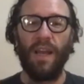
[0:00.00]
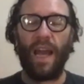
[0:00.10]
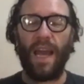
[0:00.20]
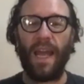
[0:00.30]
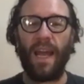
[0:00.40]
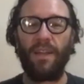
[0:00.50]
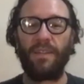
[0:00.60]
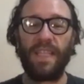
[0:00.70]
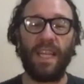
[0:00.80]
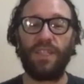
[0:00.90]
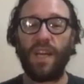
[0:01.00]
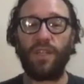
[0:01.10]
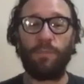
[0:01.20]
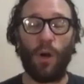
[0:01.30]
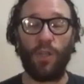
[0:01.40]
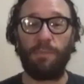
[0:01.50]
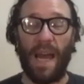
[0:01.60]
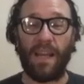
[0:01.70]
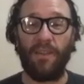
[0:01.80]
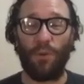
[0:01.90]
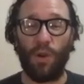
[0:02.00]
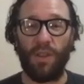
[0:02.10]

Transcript: and see each other's posts back and forth.